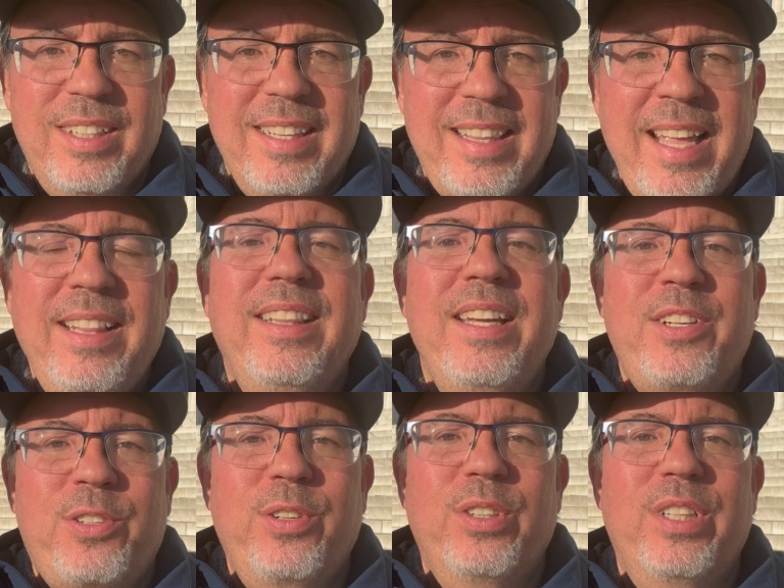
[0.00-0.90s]
They
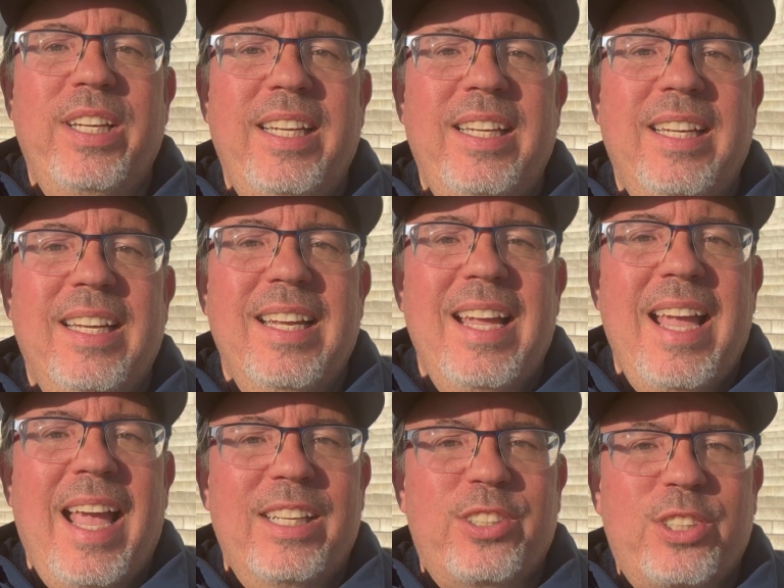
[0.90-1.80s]
literally,
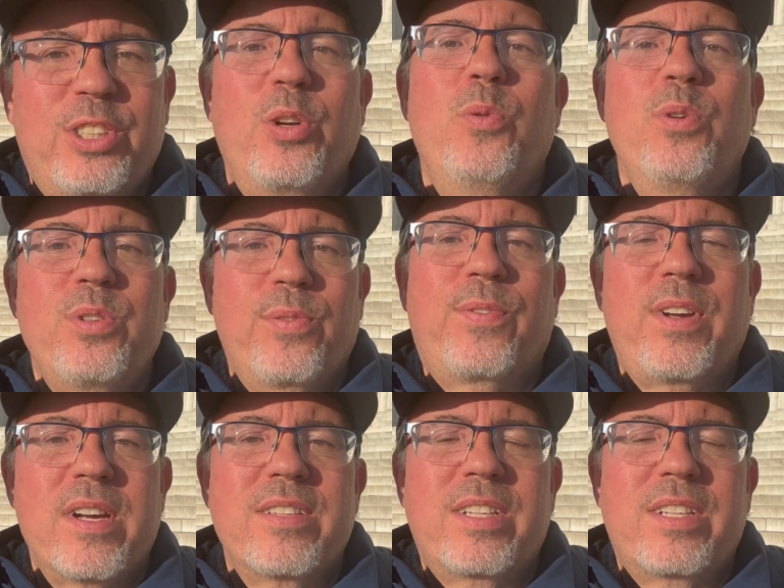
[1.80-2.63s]
as stewards of God's